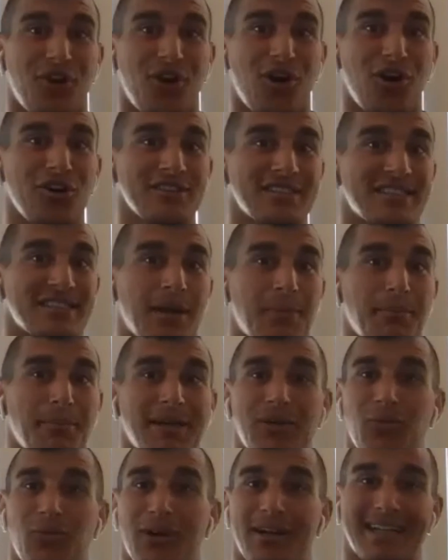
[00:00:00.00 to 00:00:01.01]
falls,
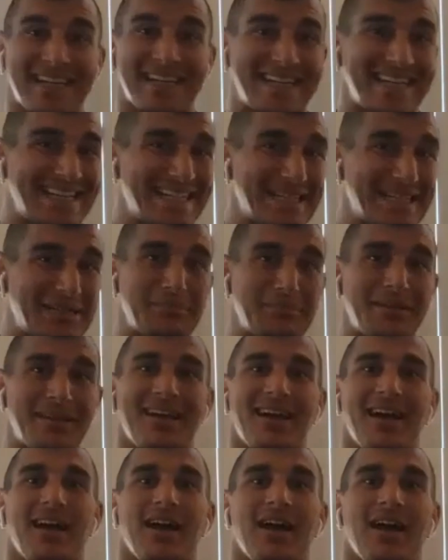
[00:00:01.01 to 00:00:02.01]
somebody want to hit him.
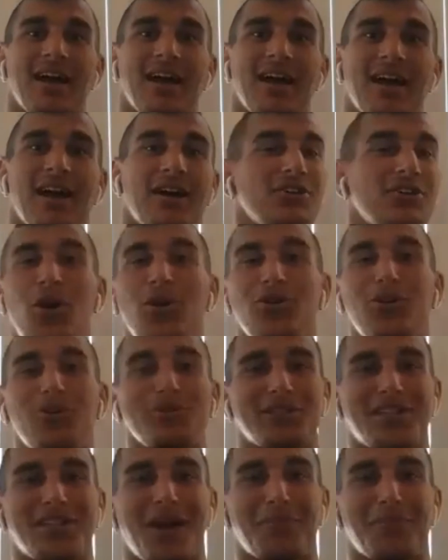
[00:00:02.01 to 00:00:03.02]

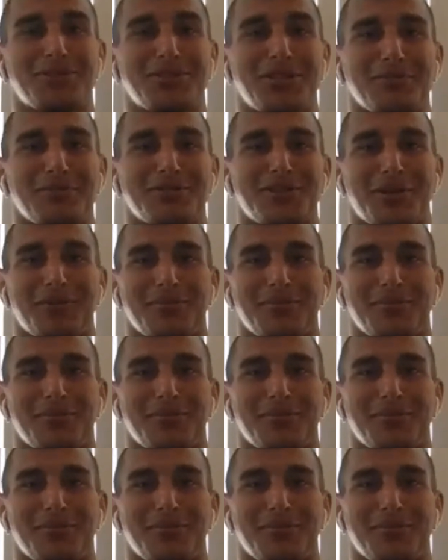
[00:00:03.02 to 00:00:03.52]
No, stop.